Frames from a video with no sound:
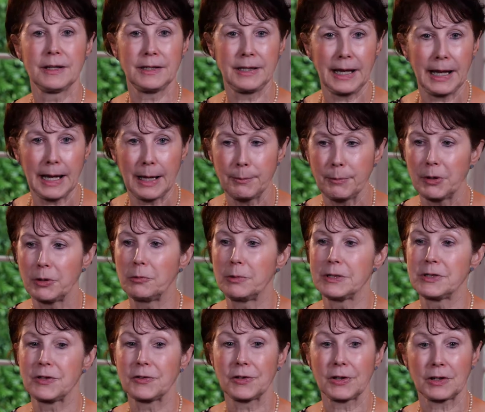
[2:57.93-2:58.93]
GABA,
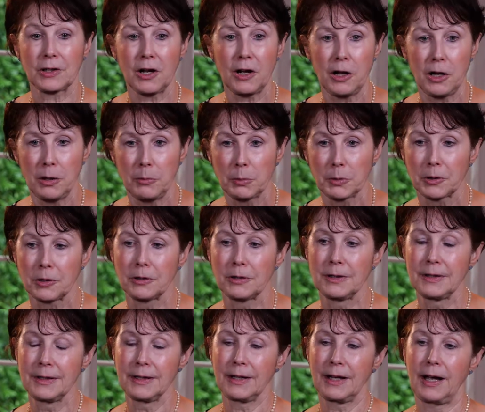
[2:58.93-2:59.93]
which is a calmer,
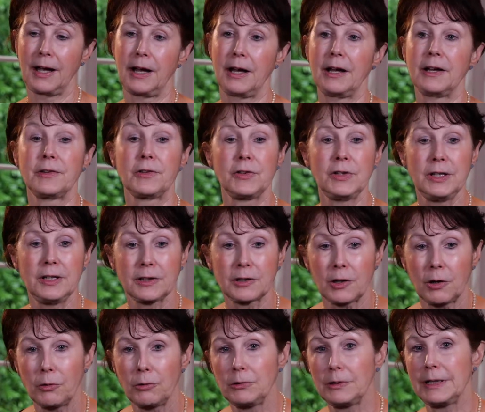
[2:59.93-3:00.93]

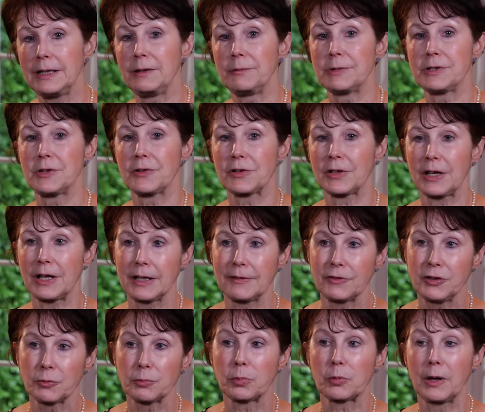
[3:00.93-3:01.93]
acetylcholine, which is kind
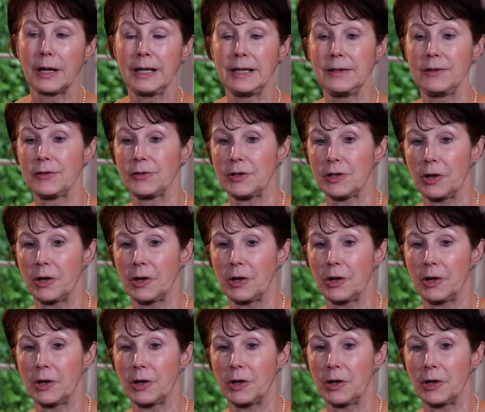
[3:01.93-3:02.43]
of your brain's